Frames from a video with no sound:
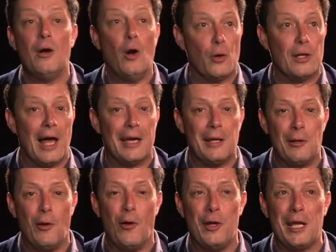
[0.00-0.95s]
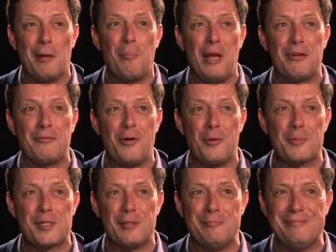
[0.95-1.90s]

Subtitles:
online learning platforms.